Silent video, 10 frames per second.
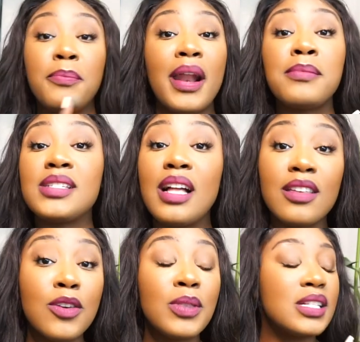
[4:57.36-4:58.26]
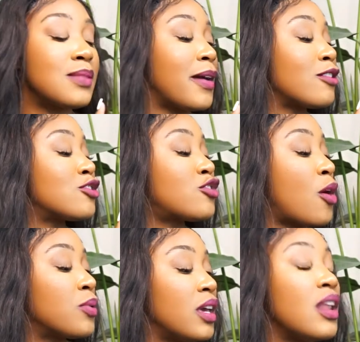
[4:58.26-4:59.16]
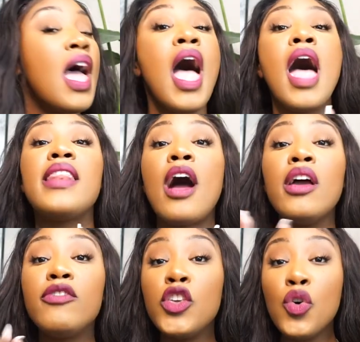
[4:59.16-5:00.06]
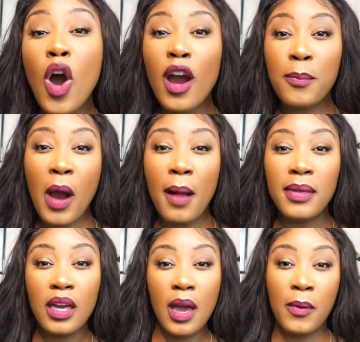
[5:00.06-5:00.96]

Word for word: but I'm telling you, this smells so good. Now, if you are probably